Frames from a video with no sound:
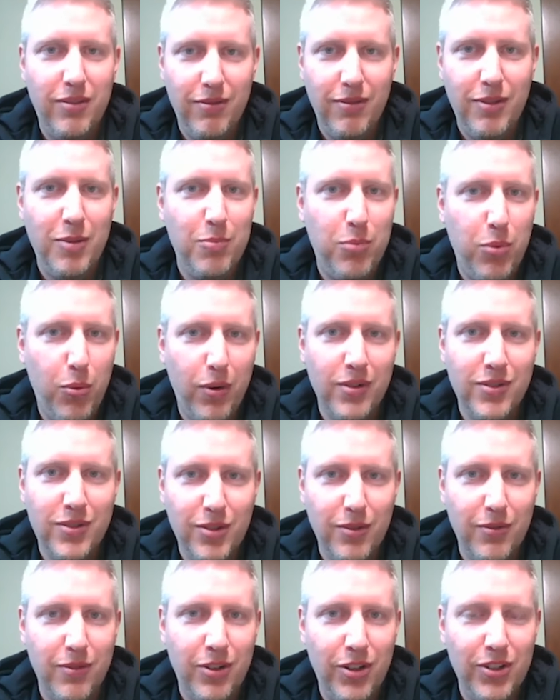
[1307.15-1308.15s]
the importance
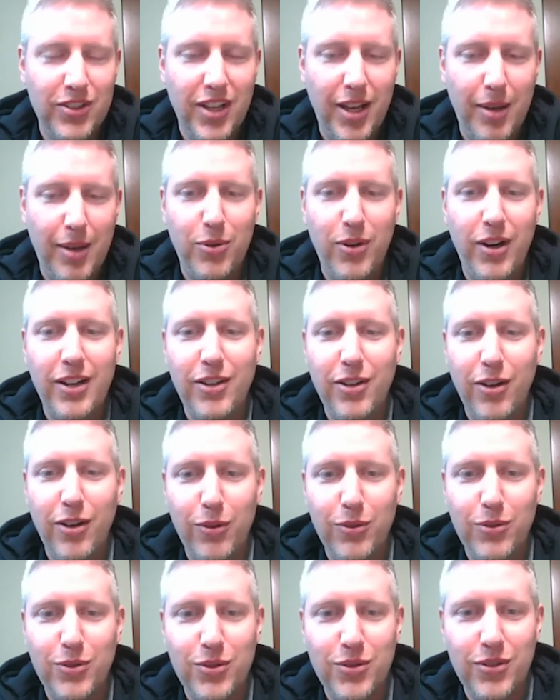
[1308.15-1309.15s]
of an all-time great
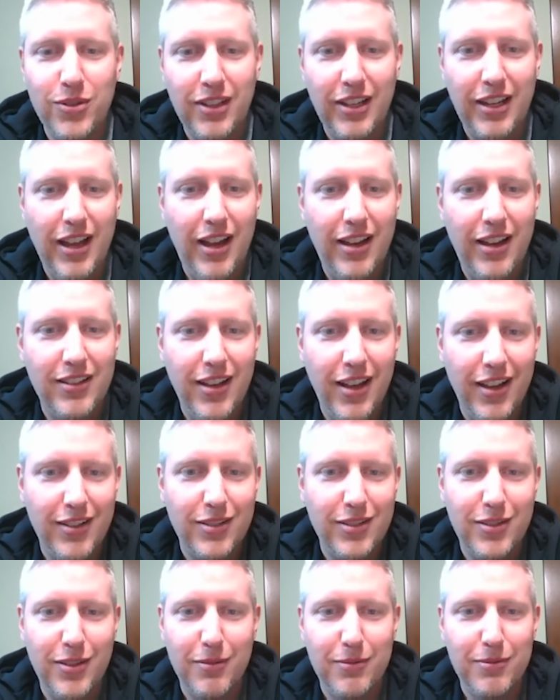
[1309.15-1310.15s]
coach in the
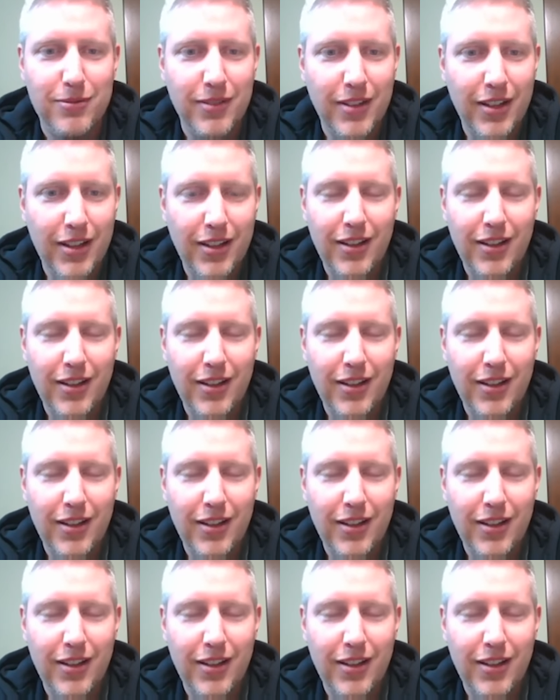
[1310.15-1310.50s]
context of